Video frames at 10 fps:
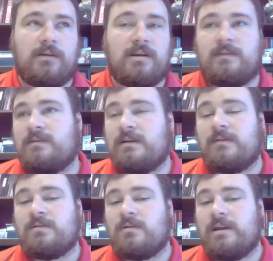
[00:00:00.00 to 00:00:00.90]
if there's ever
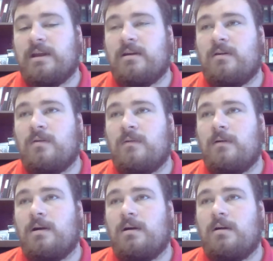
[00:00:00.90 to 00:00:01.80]
a tornado.
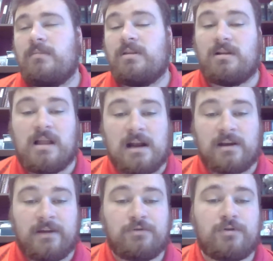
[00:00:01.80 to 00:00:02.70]
And then the
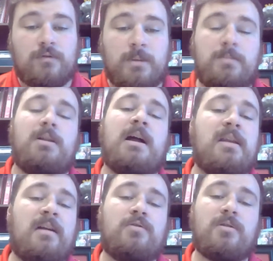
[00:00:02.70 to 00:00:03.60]
lockdown drill, remember the
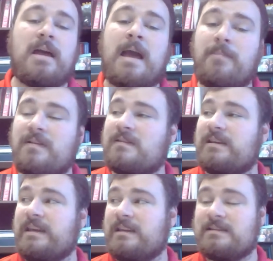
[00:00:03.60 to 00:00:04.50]
lockdown drill happens
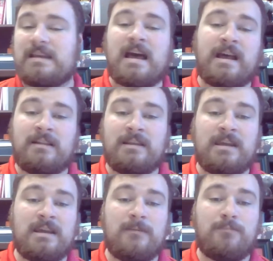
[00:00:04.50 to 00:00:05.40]
inside
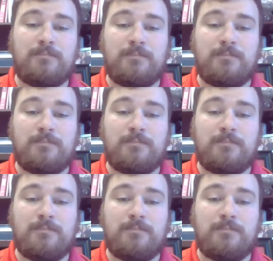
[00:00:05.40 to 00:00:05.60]
the